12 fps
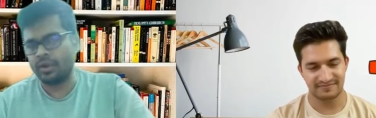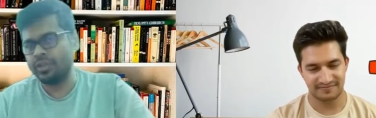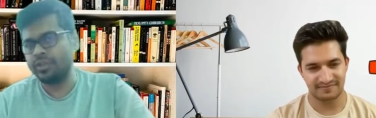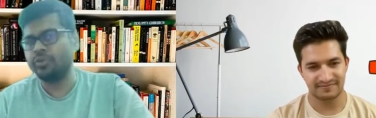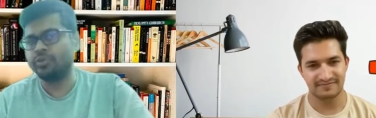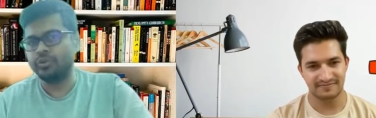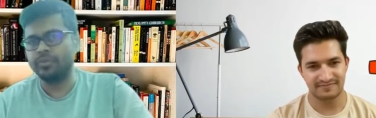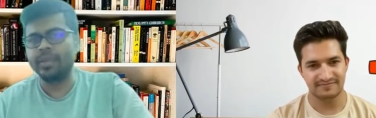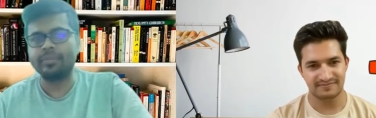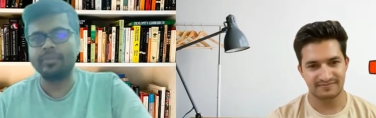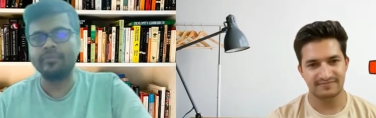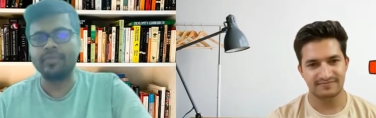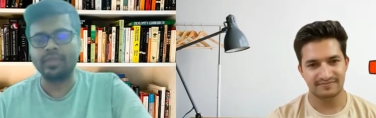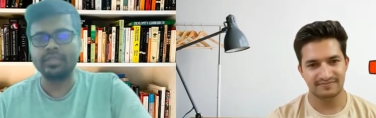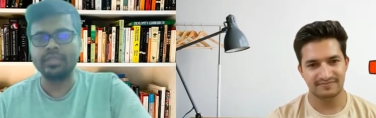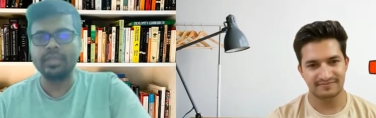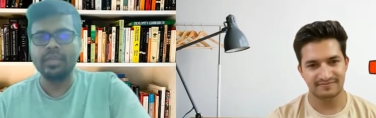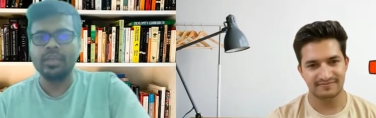Speaker 1: on youtube type of
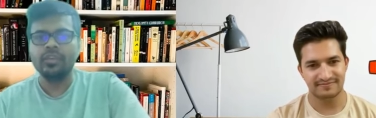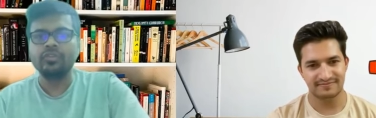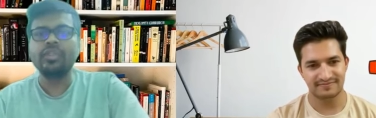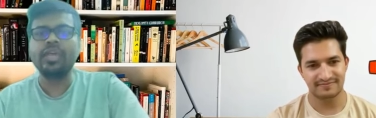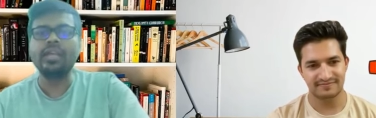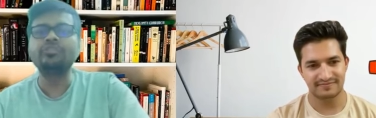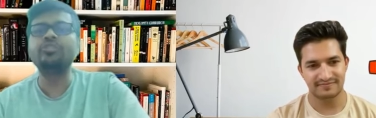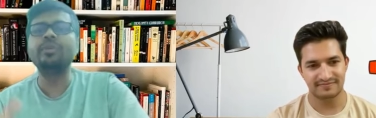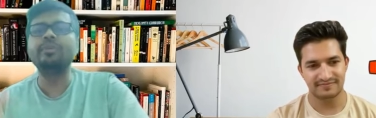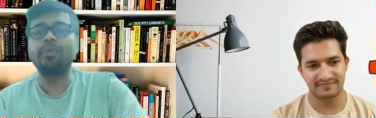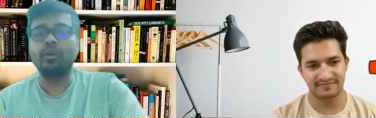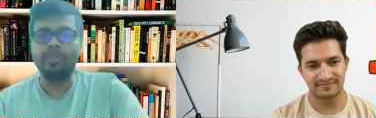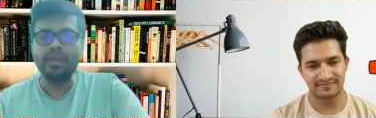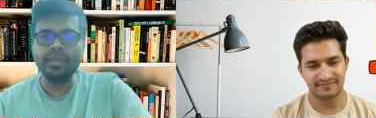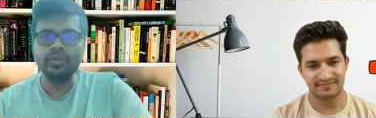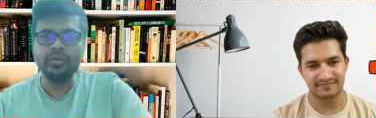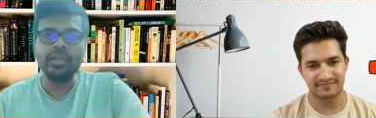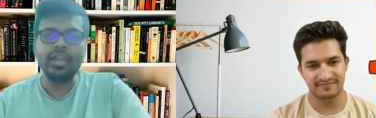things so that should be properly
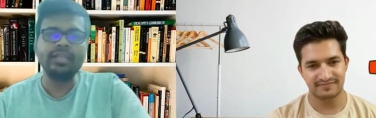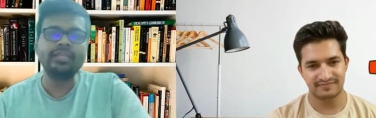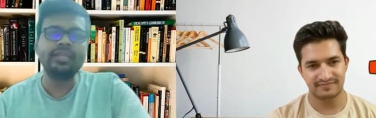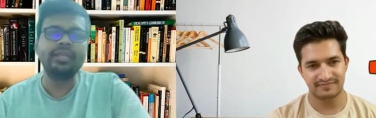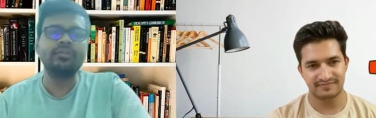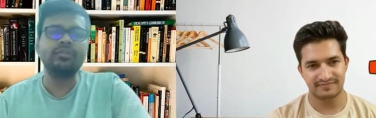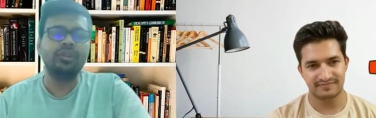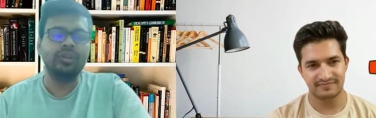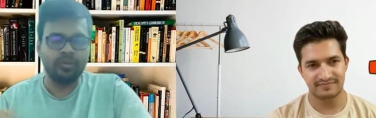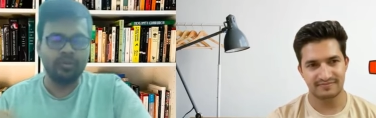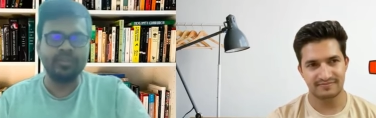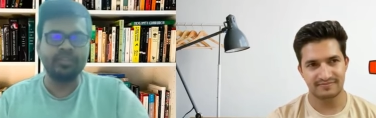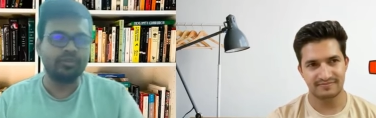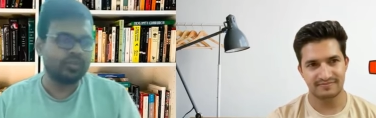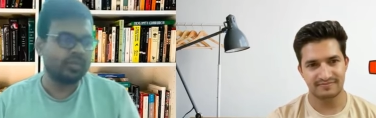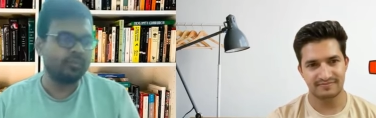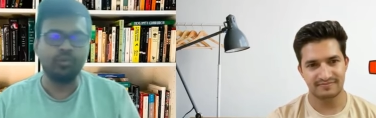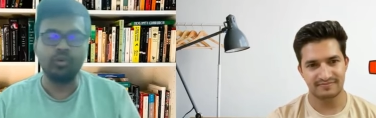utilized and open
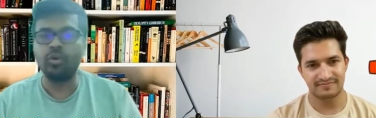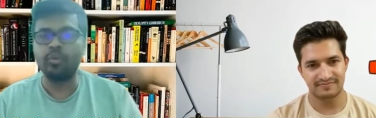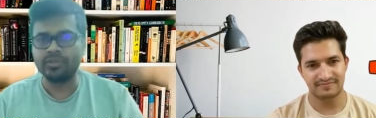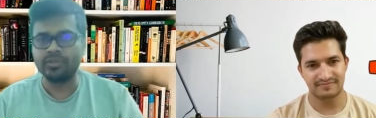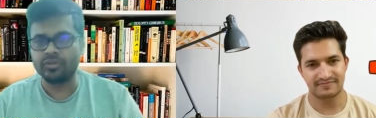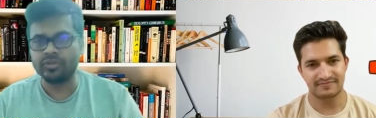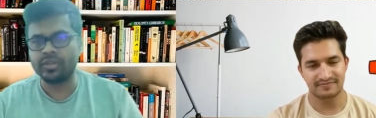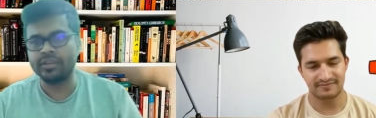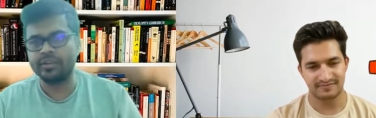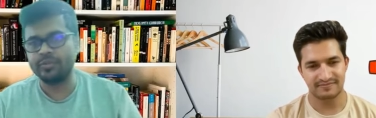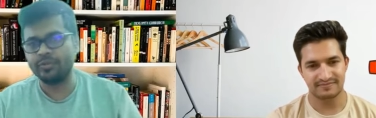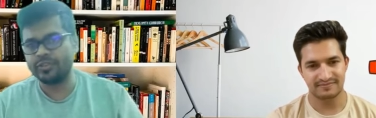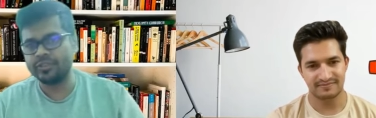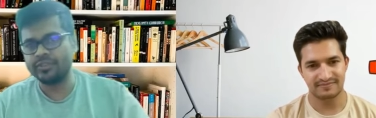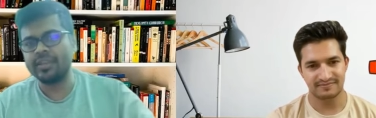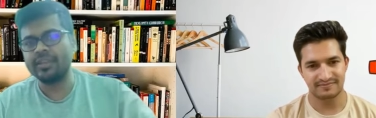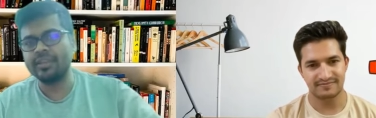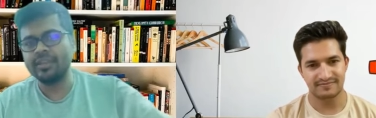source more open source contributions
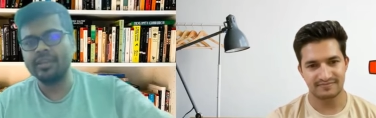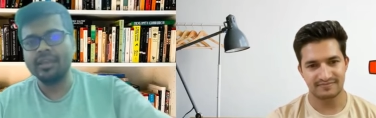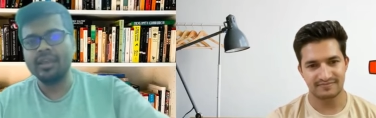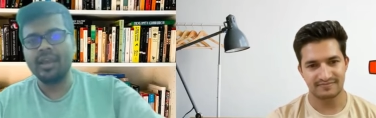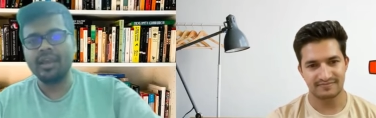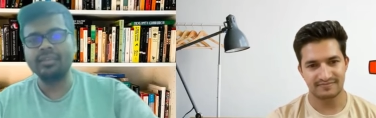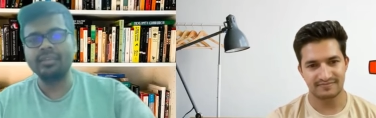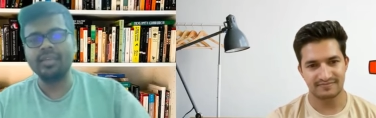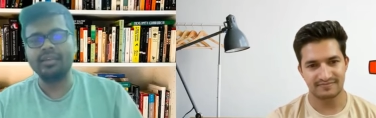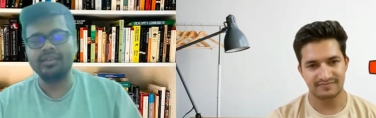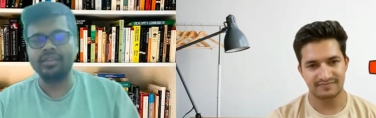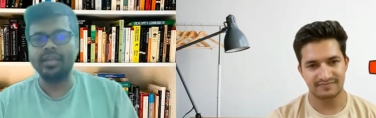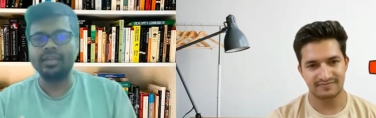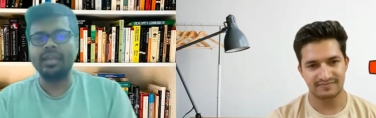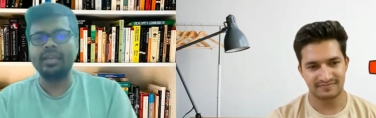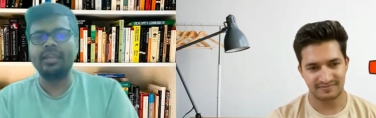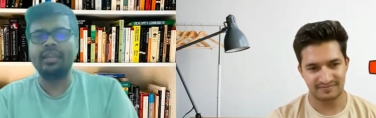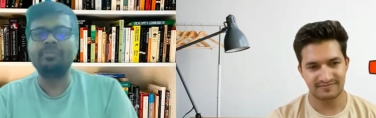and i think that that
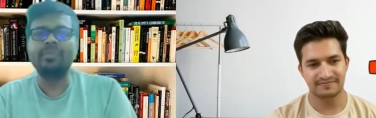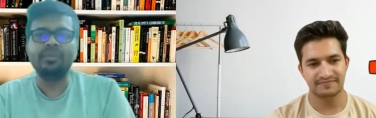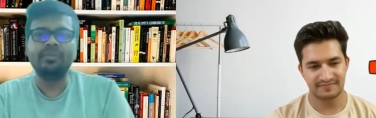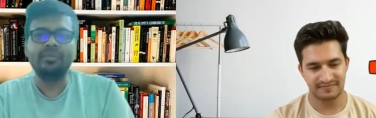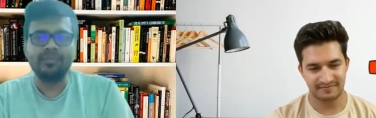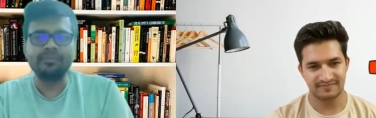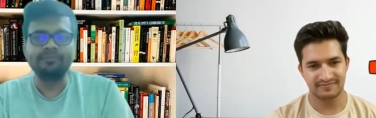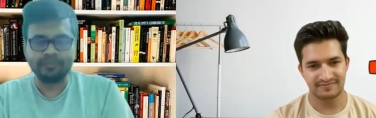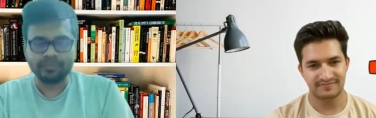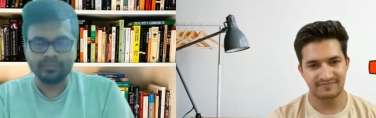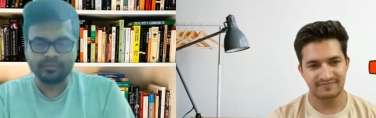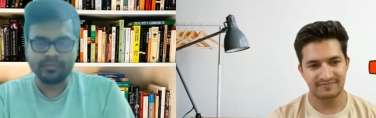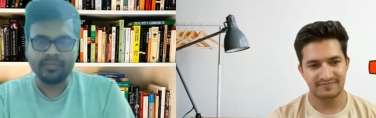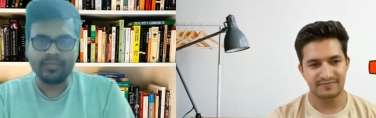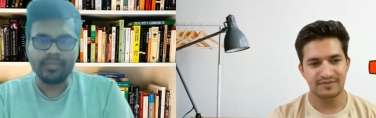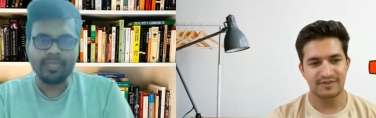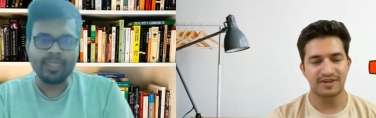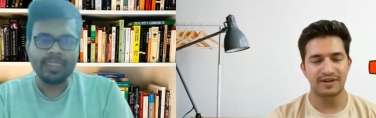can help them
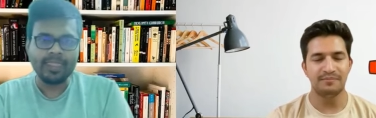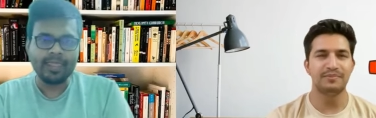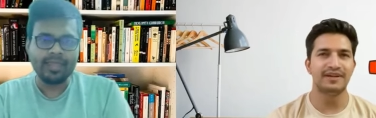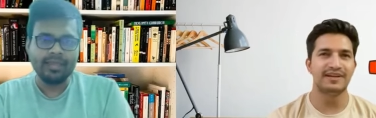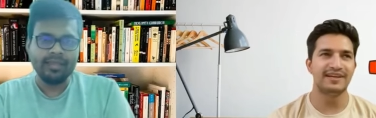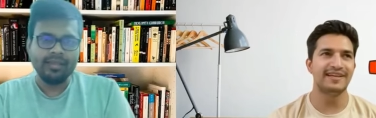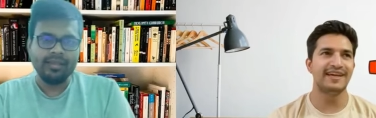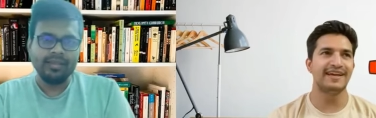
Speaker 2: completely